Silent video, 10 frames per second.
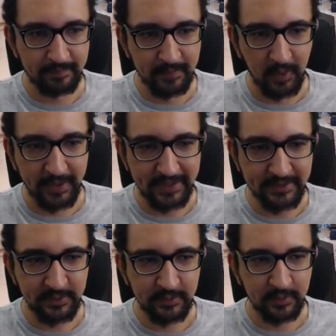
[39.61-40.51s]
gonna need
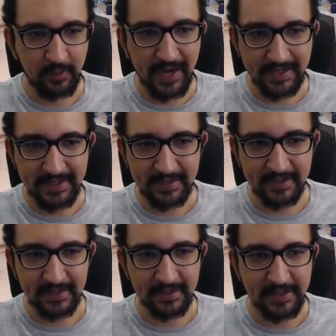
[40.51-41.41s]
to credit
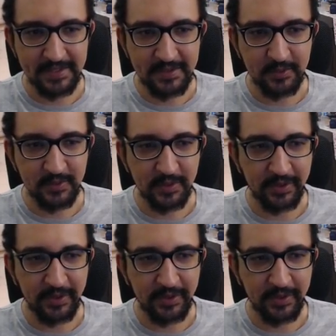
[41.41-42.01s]
this user